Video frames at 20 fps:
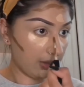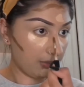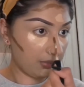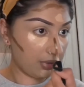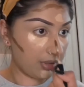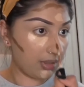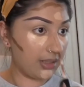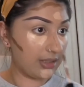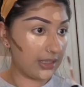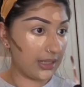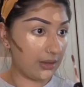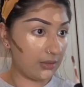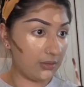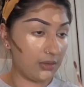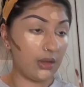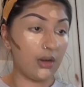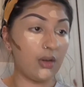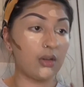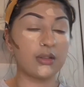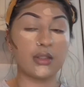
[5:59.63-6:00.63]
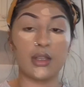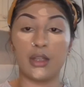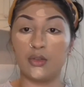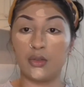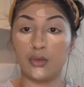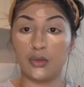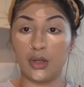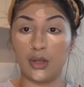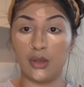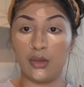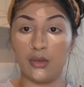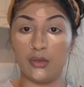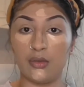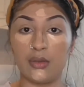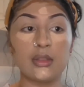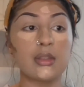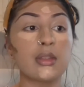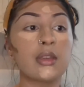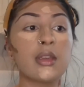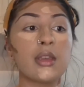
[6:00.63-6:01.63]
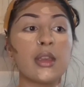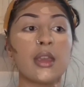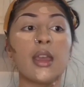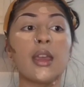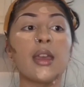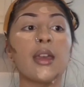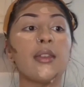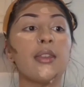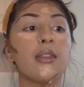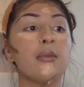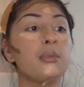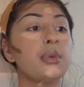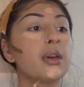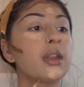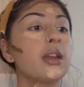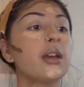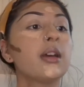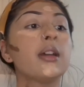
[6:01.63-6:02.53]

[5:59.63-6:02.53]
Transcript: Put it down alongside your nose, and then put it